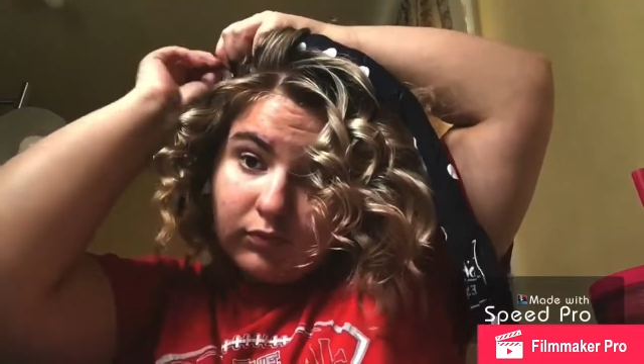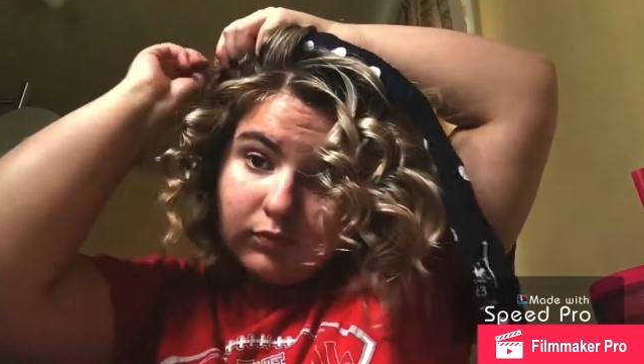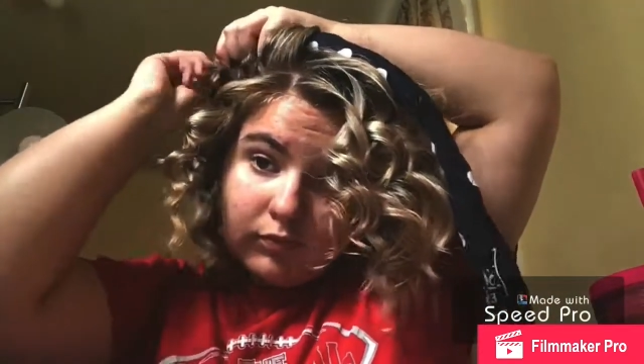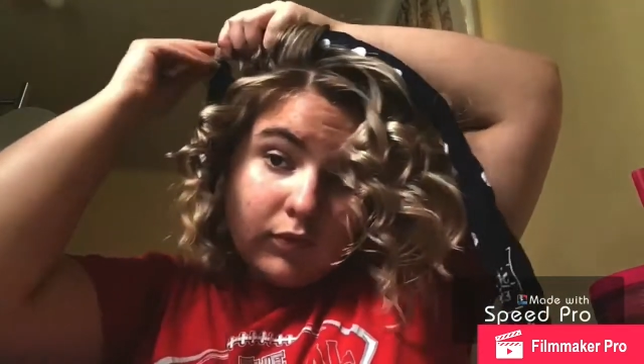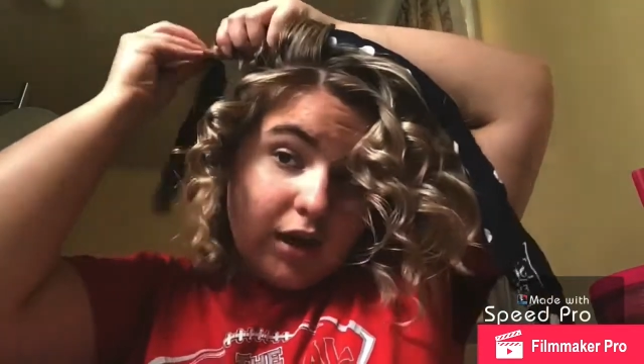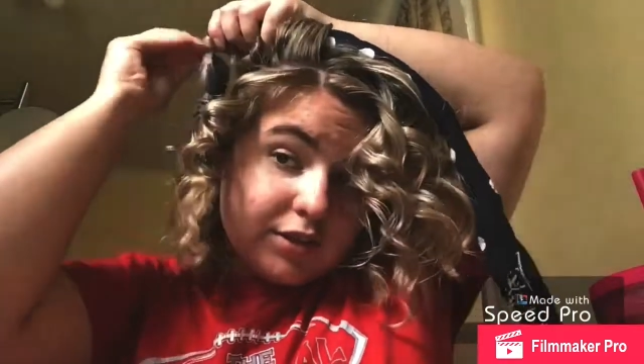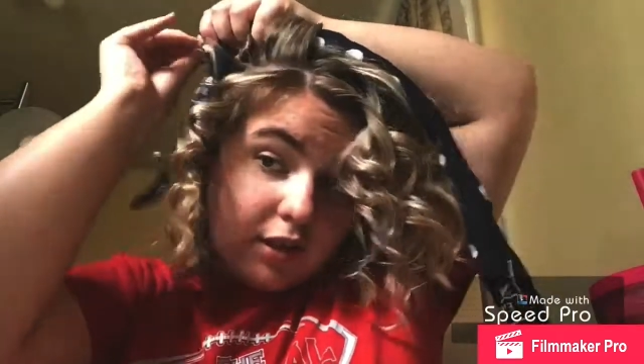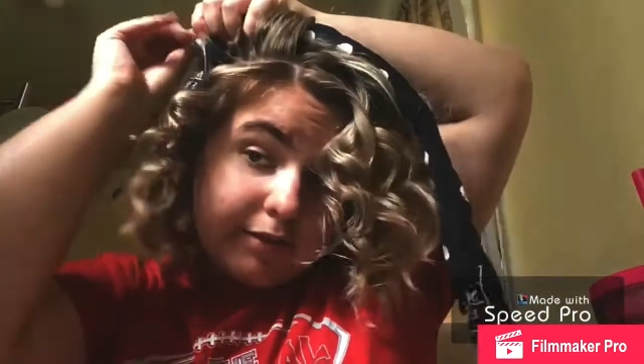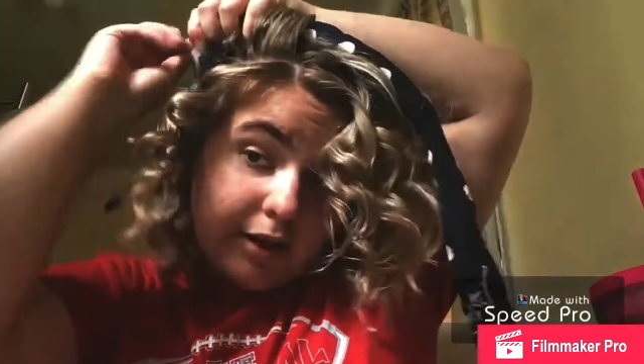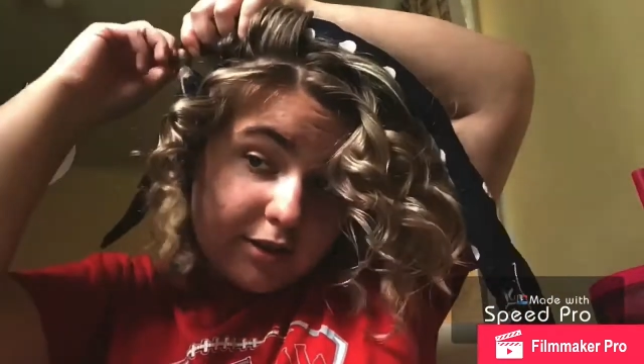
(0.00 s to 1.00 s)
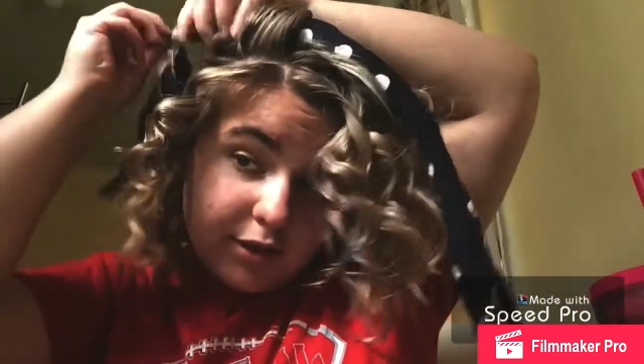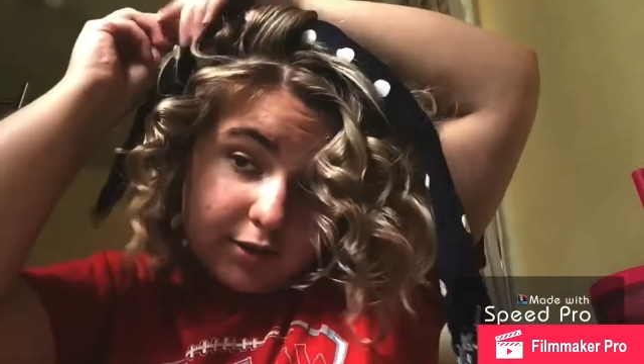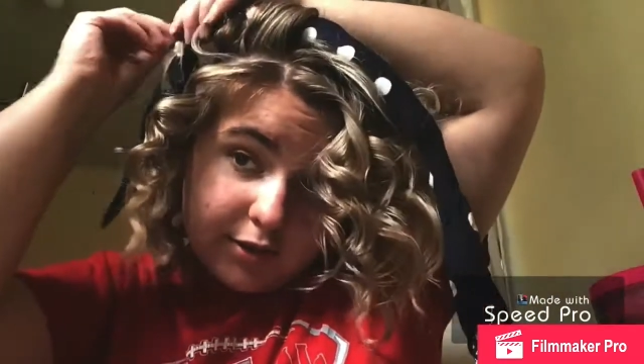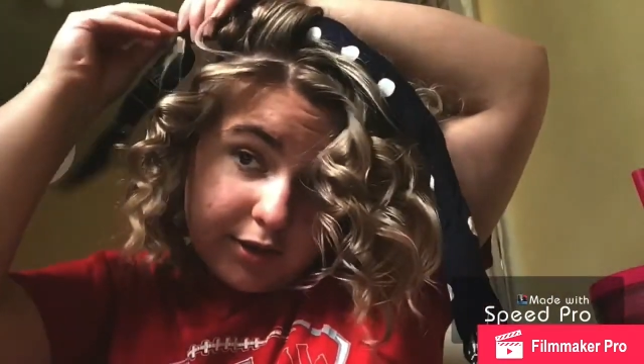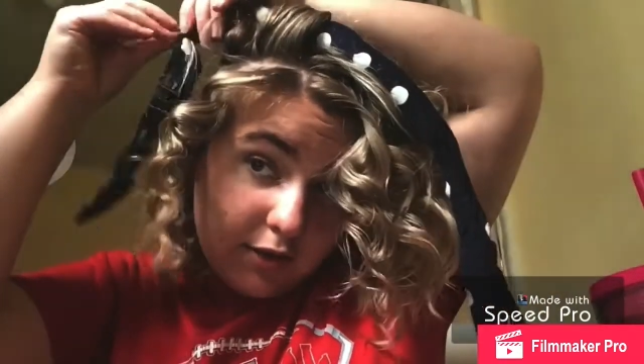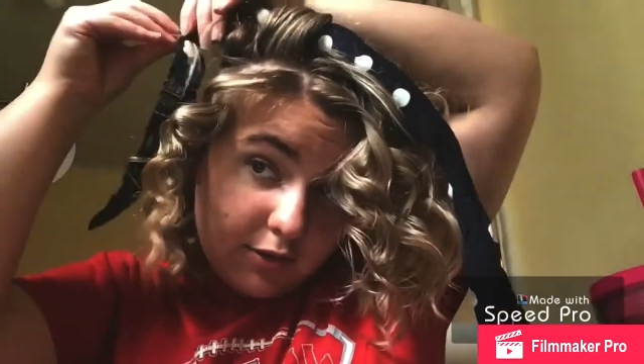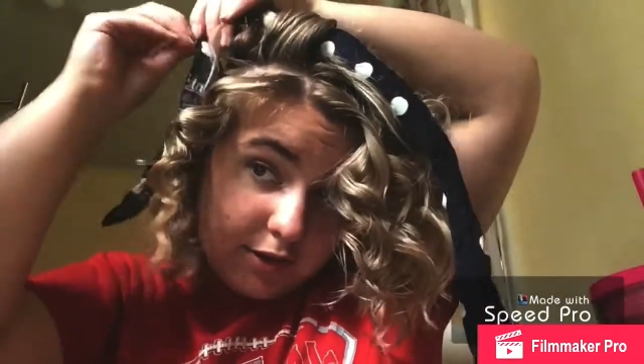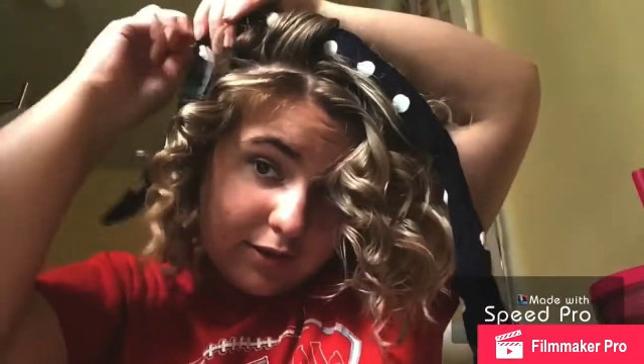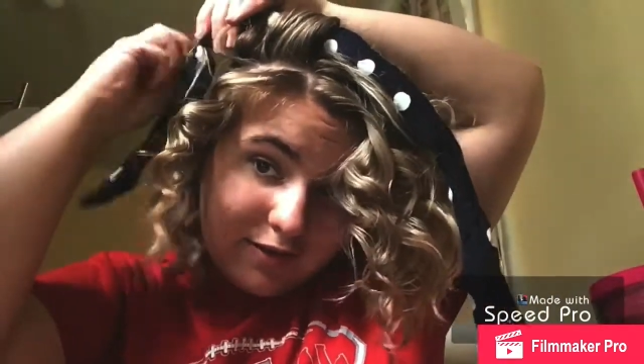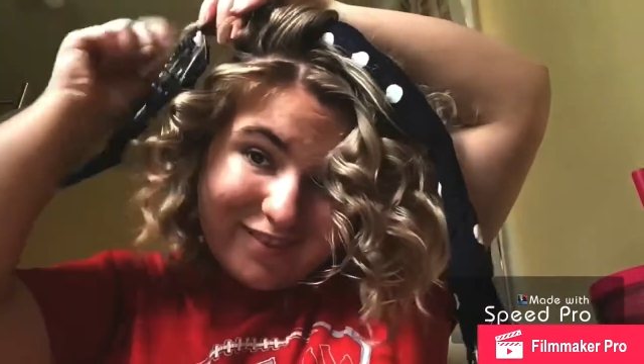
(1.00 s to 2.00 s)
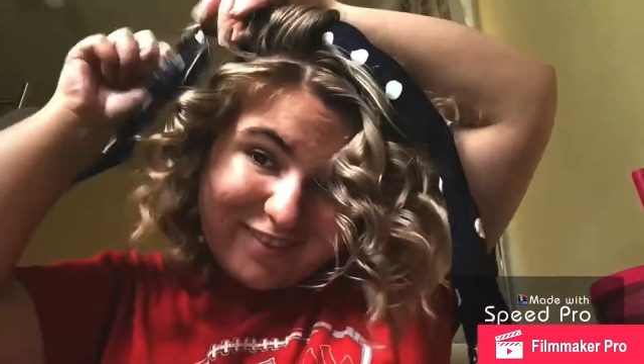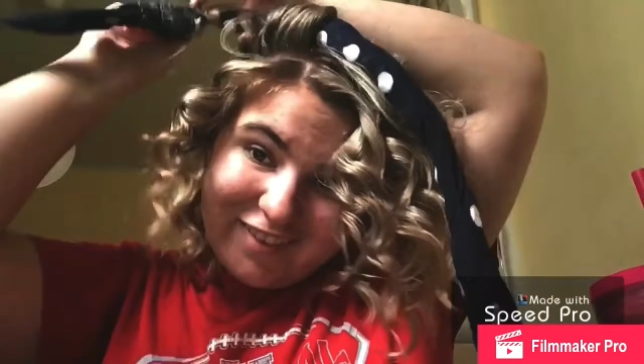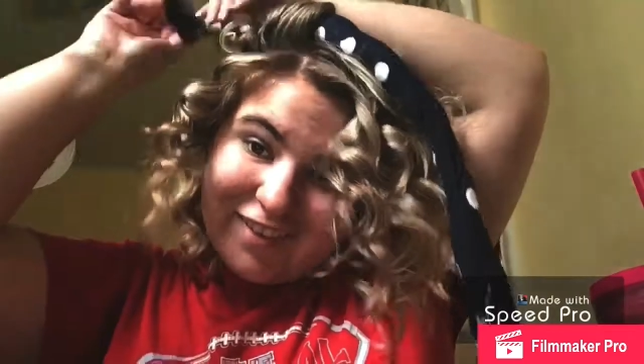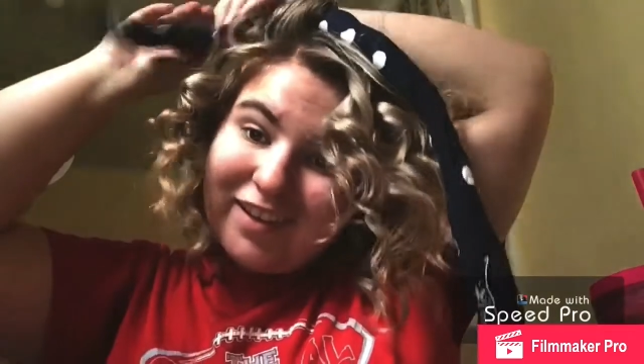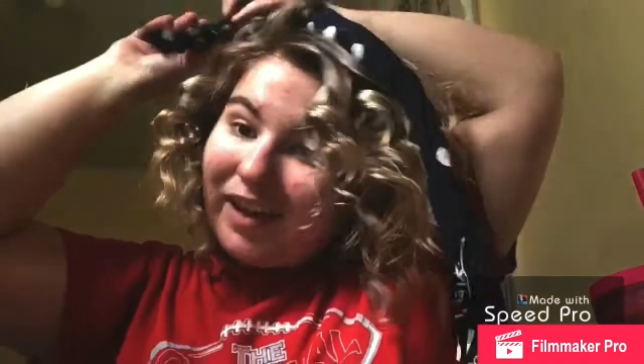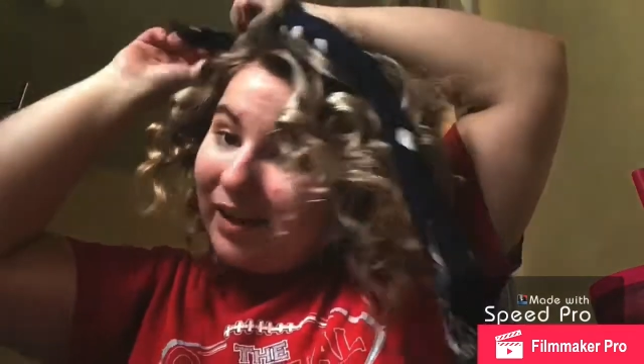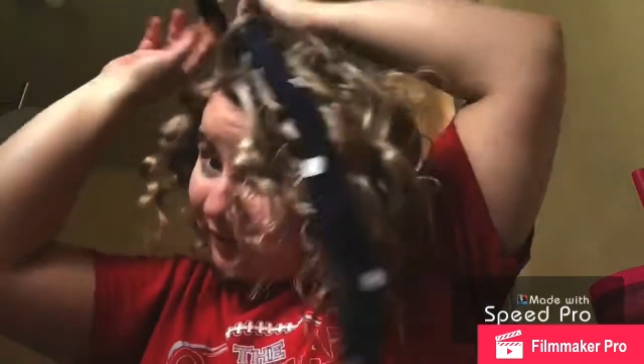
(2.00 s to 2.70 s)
I just love how these curls turn out. I haven't even played